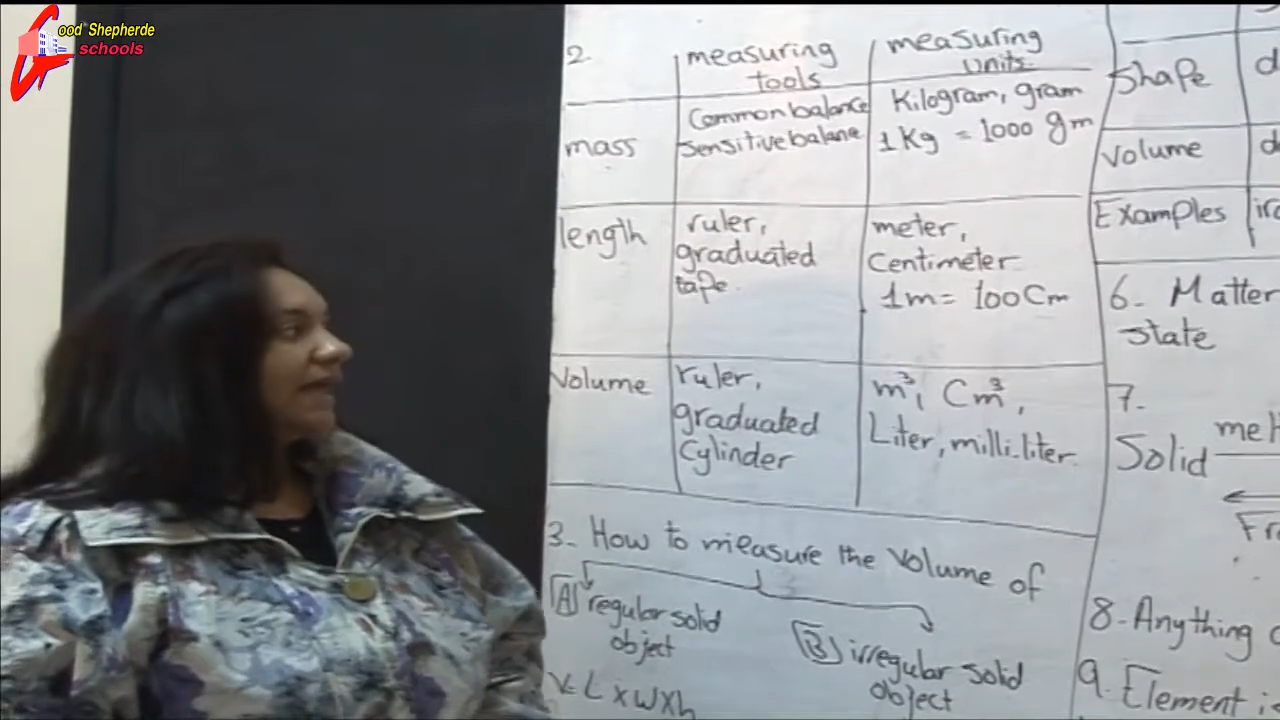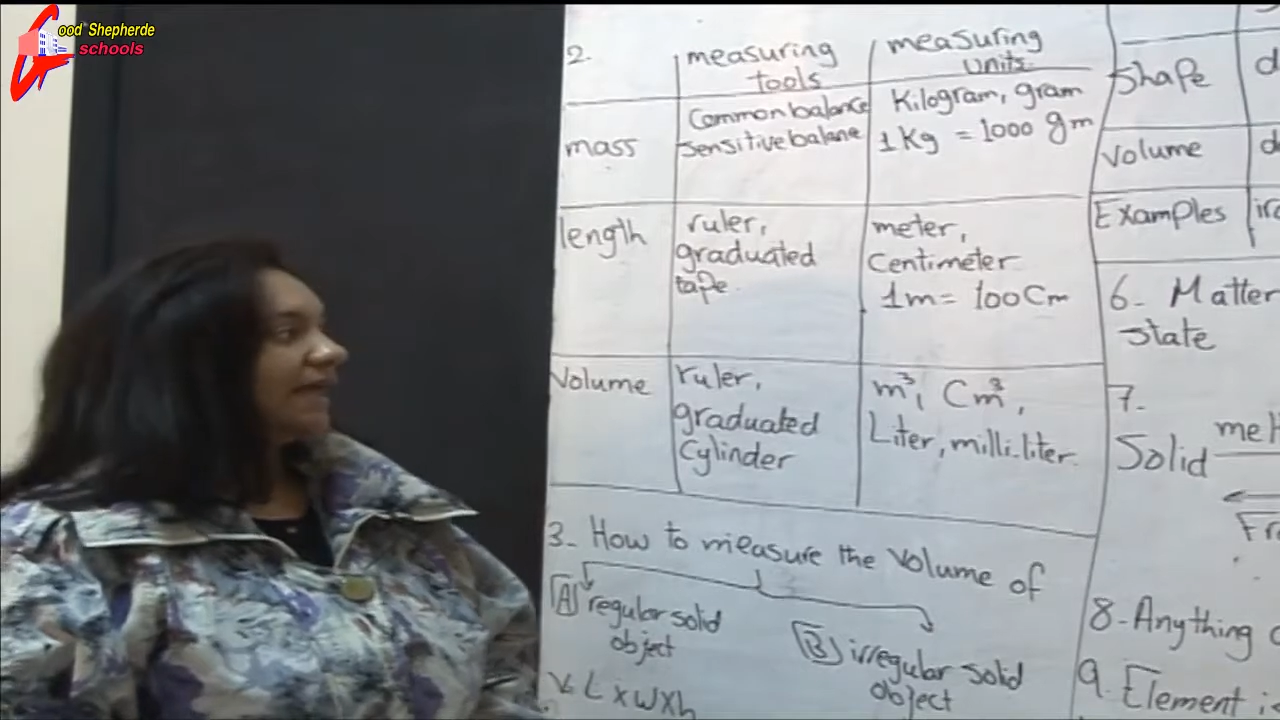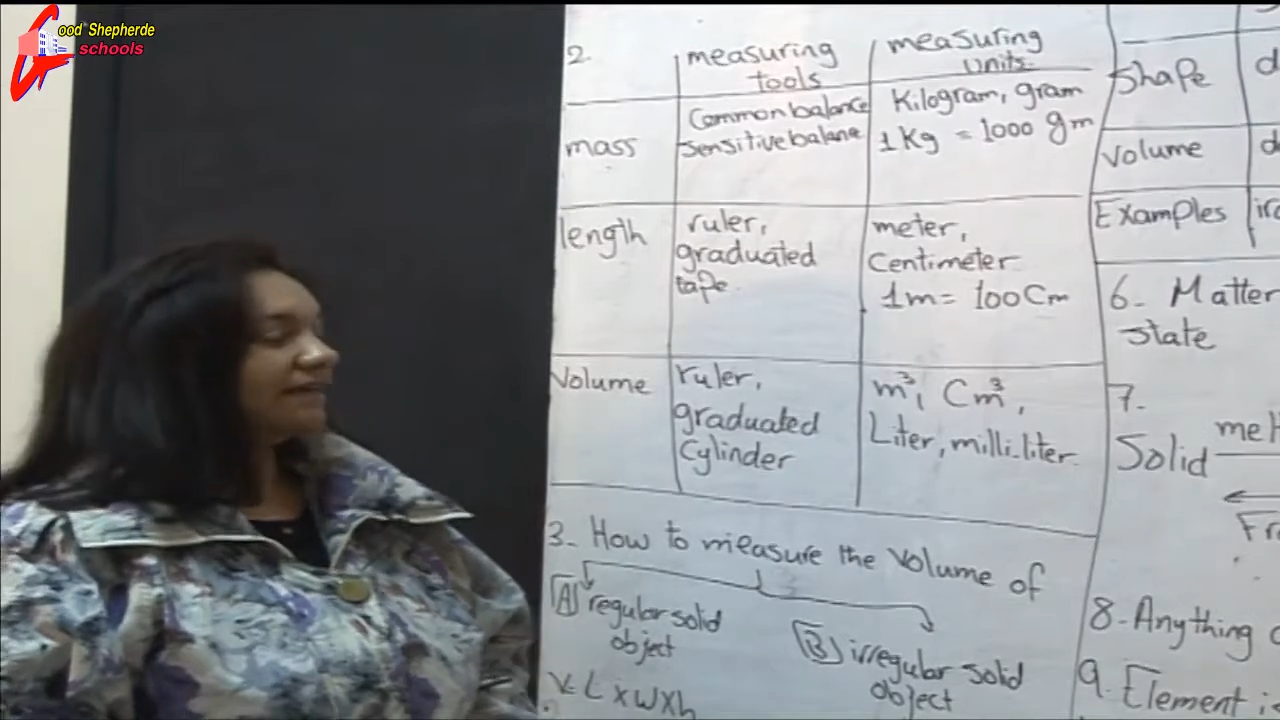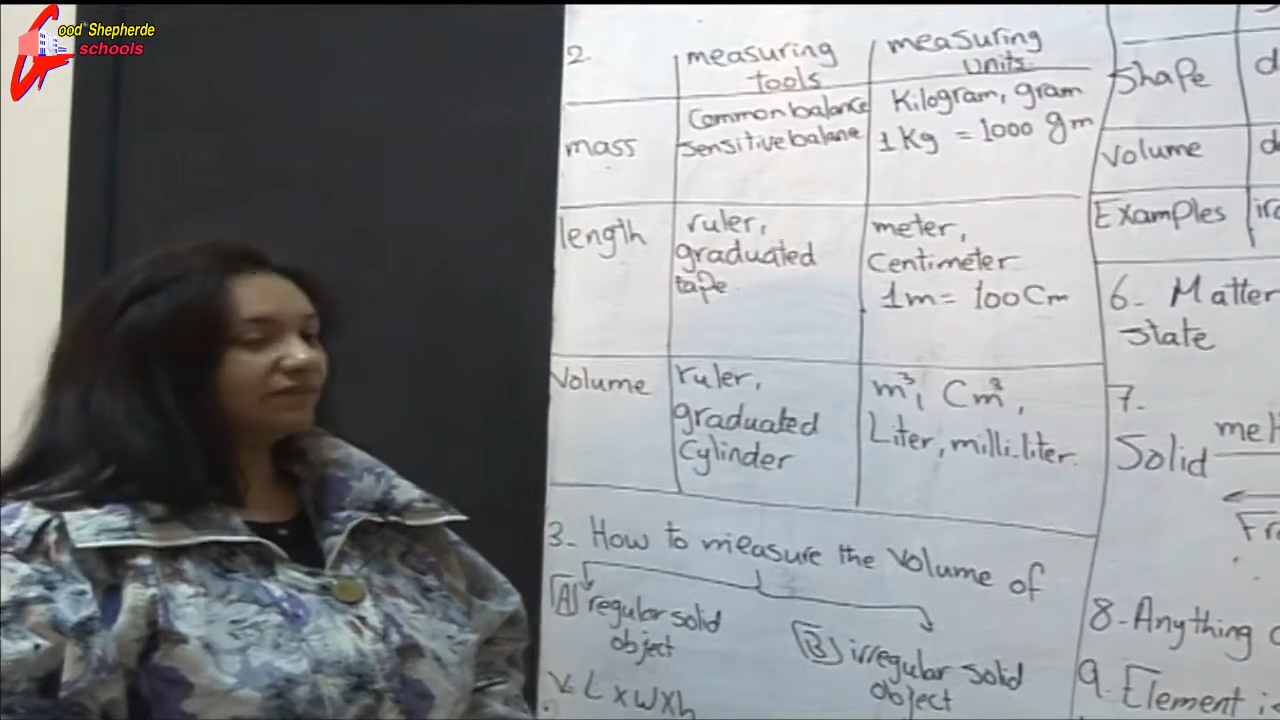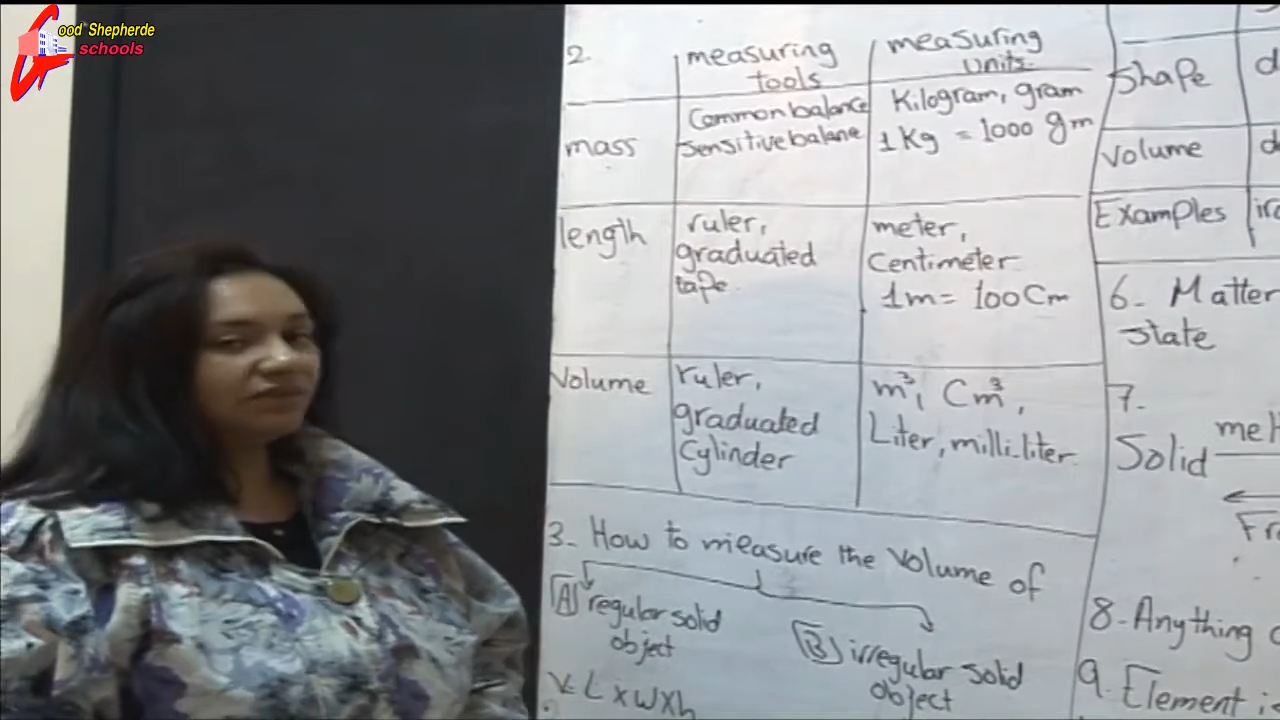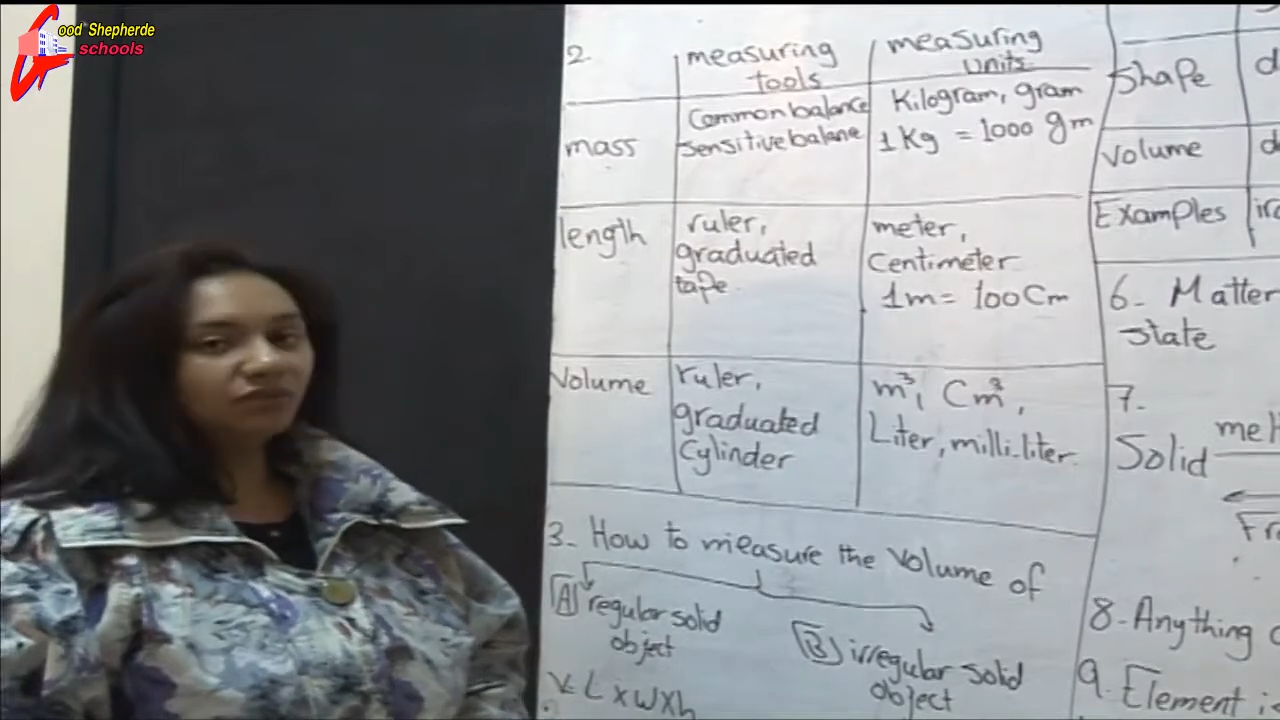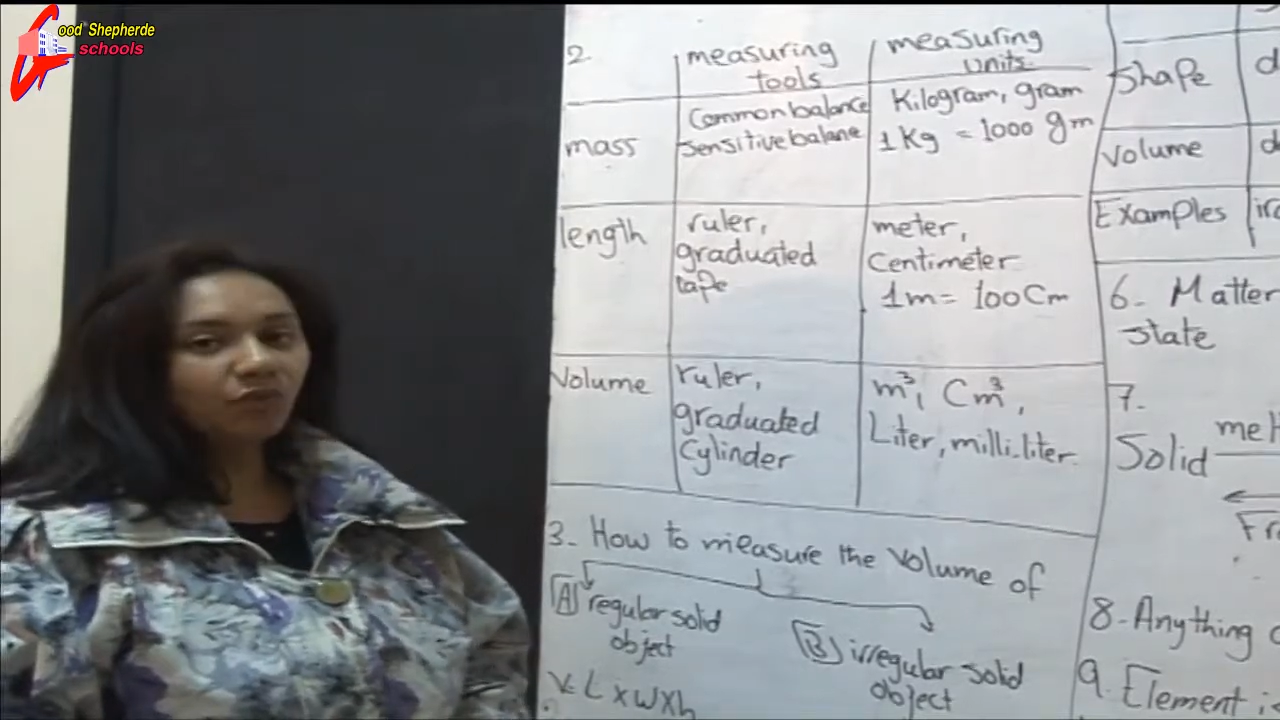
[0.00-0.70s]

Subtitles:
and